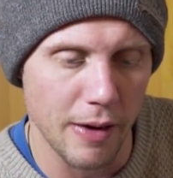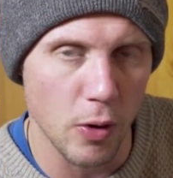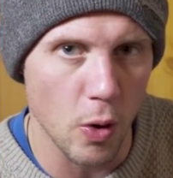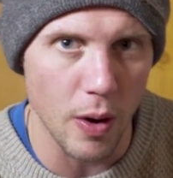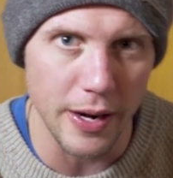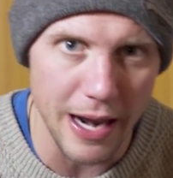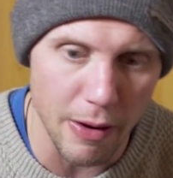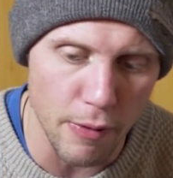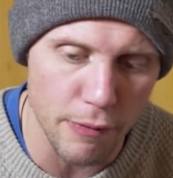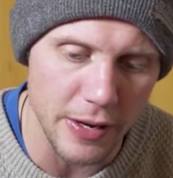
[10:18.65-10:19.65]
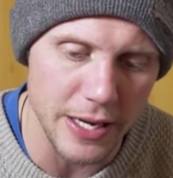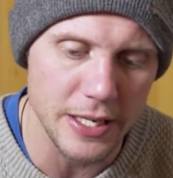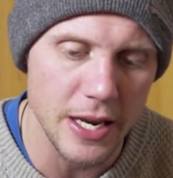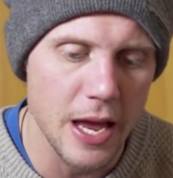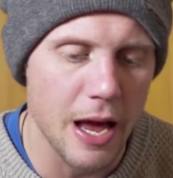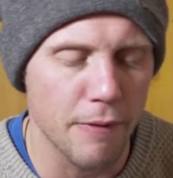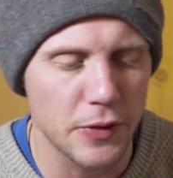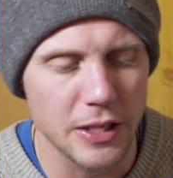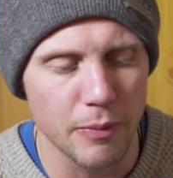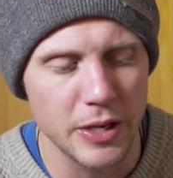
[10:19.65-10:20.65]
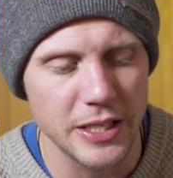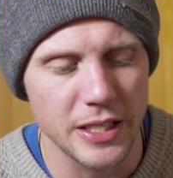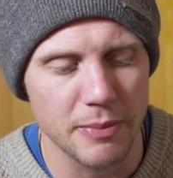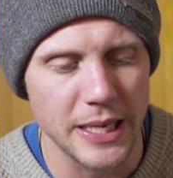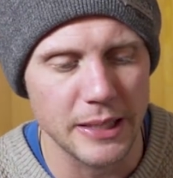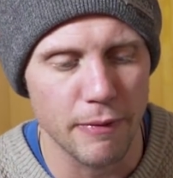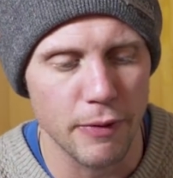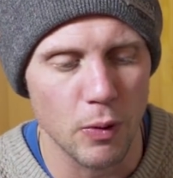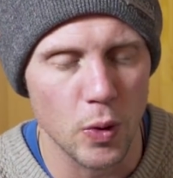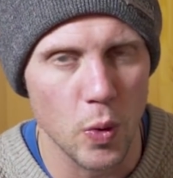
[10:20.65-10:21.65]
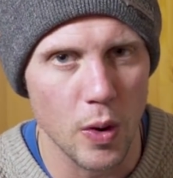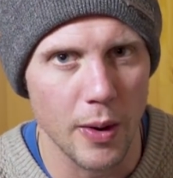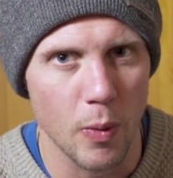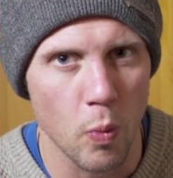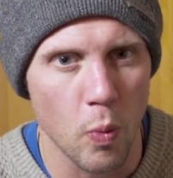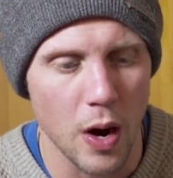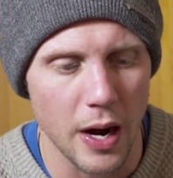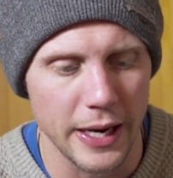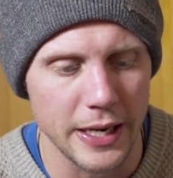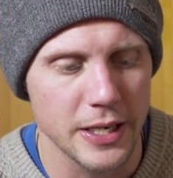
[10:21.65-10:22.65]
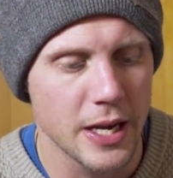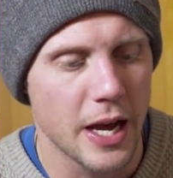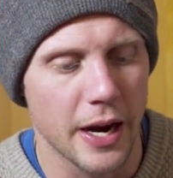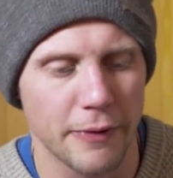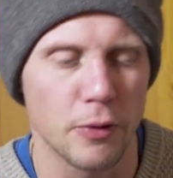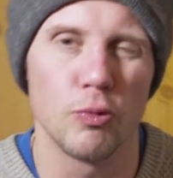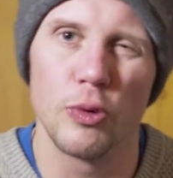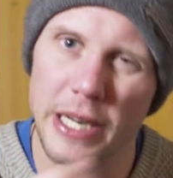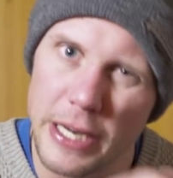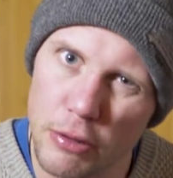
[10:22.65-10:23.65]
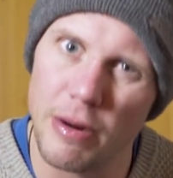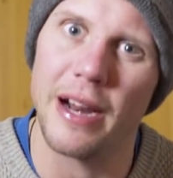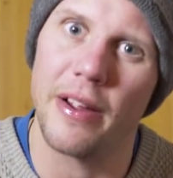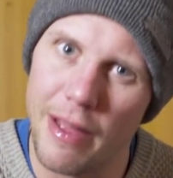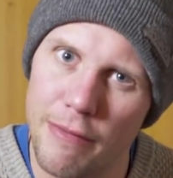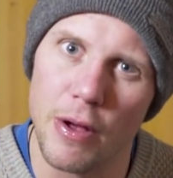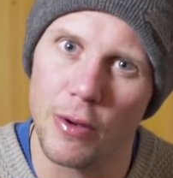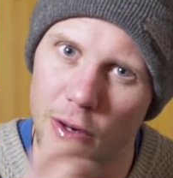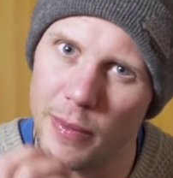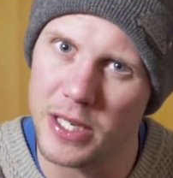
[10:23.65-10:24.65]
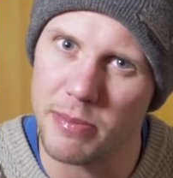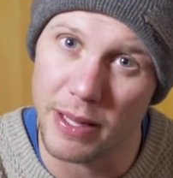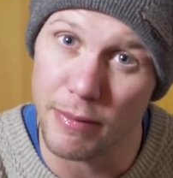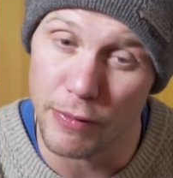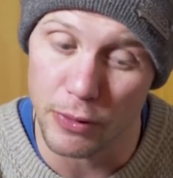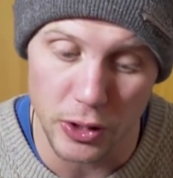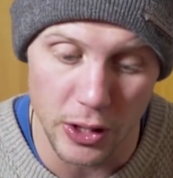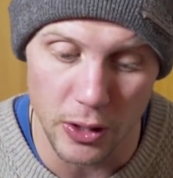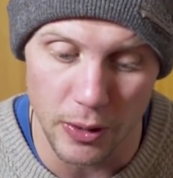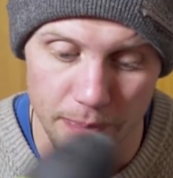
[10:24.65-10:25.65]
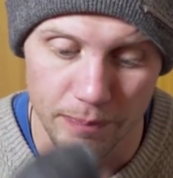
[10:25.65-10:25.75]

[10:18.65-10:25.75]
I've got quite narrow feet, and for some reason this makes them feel quite wide. And I have to really crank that Velcro in to make them feel secure.